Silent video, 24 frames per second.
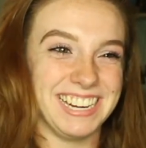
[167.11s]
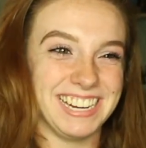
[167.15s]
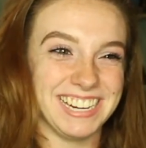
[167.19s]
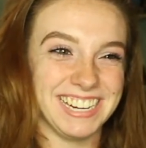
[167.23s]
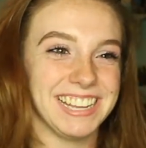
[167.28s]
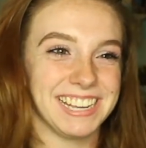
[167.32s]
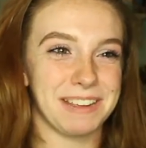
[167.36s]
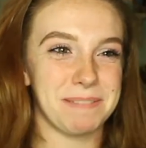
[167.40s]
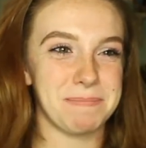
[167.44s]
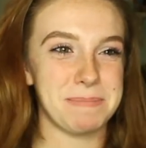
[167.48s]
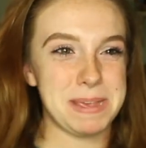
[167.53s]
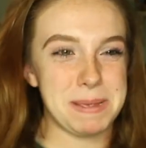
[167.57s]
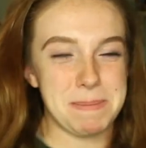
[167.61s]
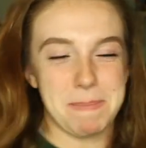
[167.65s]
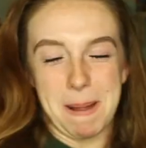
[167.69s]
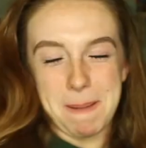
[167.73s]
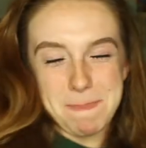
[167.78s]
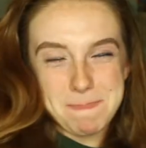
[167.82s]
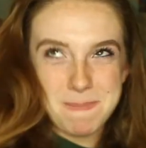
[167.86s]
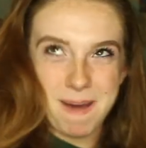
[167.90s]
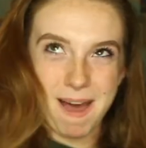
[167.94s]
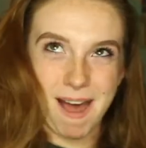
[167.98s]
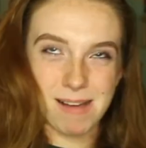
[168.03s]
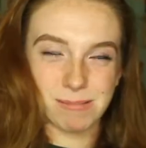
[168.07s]
Look at me in my
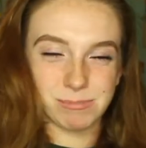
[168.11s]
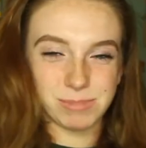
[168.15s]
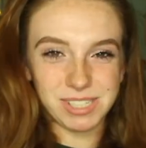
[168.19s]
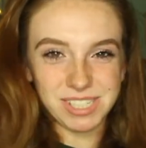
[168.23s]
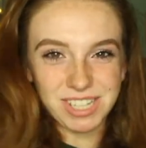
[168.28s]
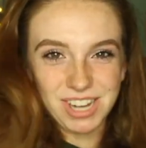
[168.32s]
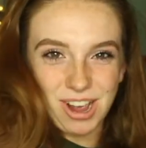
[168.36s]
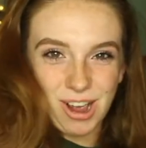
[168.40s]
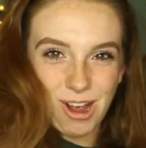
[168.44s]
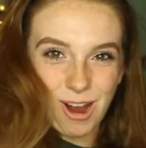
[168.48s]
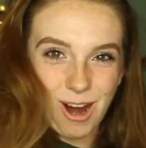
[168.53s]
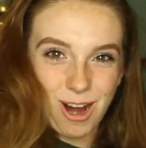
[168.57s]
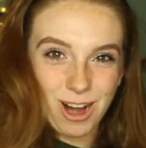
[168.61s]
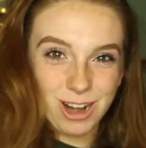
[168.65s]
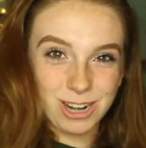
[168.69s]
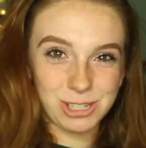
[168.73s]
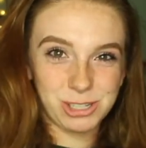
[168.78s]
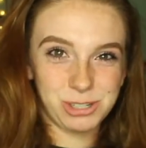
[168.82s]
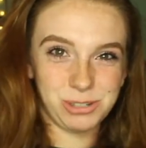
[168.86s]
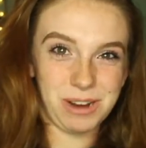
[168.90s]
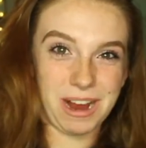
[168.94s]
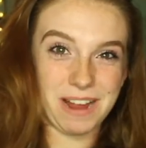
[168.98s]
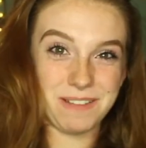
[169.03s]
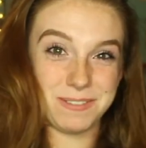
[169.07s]
mom's car
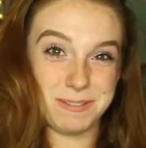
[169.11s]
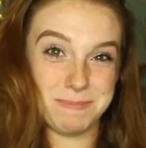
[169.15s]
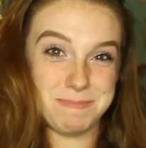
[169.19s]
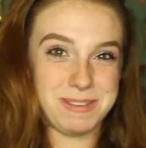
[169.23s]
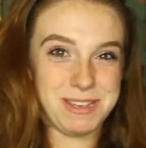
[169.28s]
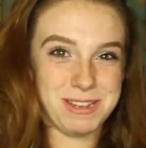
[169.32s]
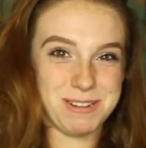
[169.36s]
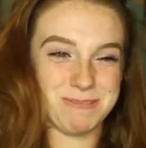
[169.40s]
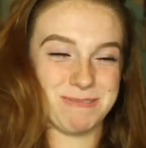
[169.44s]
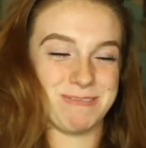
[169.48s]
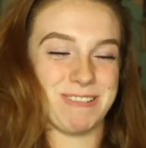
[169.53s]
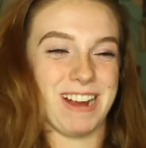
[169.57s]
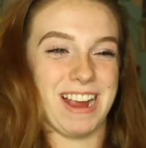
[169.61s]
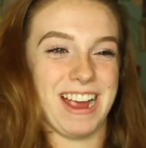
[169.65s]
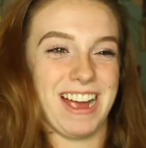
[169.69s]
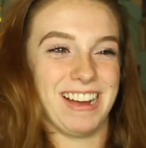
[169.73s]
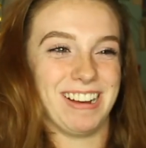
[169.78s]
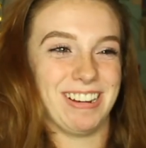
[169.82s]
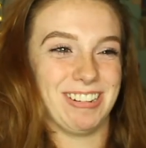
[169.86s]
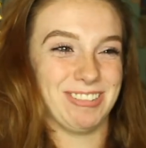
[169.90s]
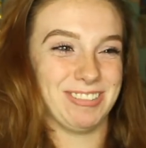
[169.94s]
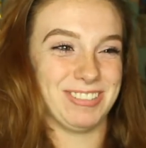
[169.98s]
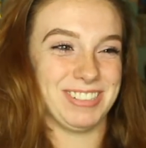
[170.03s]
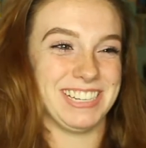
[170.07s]
driving me
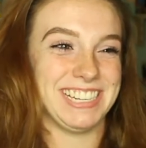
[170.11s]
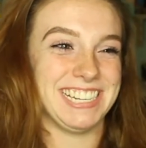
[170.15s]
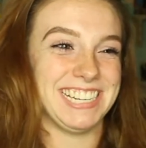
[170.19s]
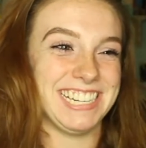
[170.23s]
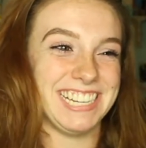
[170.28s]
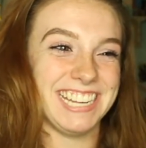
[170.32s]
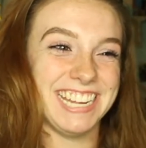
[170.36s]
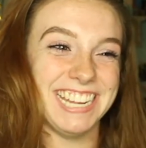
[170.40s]
around.